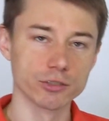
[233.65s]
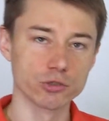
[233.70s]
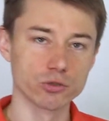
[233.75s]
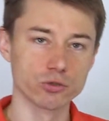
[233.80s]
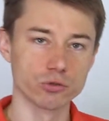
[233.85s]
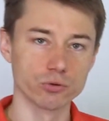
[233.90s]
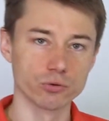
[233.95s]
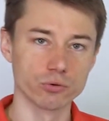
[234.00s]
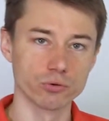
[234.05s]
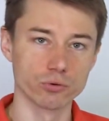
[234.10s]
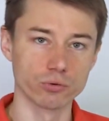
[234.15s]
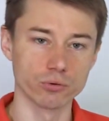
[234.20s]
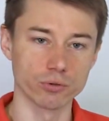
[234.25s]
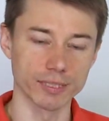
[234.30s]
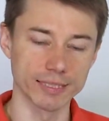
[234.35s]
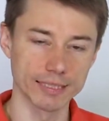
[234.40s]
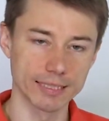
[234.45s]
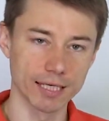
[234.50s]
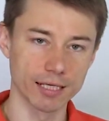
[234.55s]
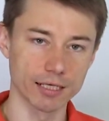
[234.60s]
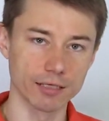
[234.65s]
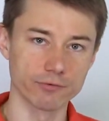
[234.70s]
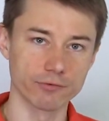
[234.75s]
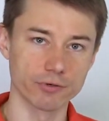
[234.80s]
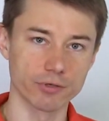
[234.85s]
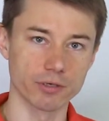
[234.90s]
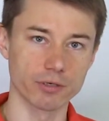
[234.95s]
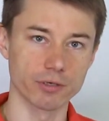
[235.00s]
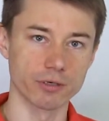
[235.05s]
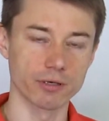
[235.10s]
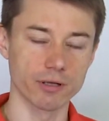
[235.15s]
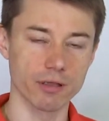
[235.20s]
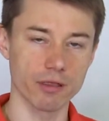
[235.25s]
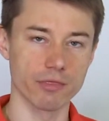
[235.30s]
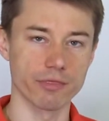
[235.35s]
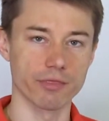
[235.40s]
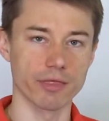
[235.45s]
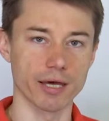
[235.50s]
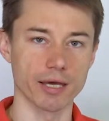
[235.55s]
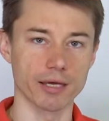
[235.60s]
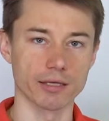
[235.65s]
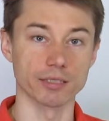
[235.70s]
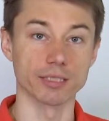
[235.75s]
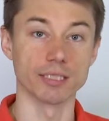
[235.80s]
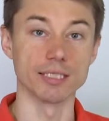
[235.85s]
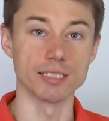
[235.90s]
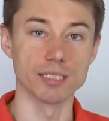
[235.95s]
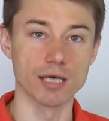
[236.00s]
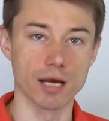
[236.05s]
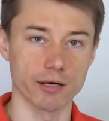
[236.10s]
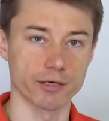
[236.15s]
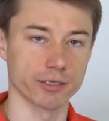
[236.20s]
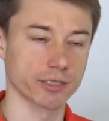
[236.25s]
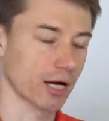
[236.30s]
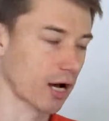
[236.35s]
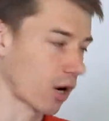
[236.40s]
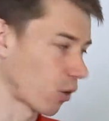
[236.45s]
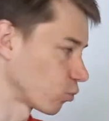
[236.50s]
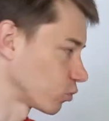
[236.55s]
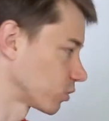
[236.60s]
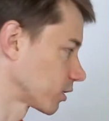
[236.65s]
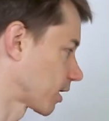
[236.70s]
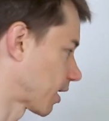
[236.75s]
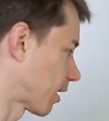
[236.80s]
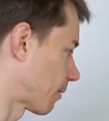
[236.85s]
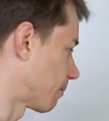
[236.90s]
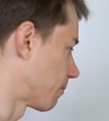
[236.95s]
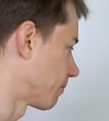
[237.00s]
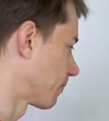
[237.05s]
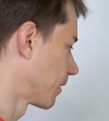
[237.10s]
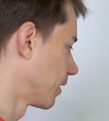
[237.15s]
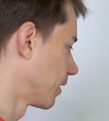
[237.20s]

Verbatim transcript: to deliver the desired outcome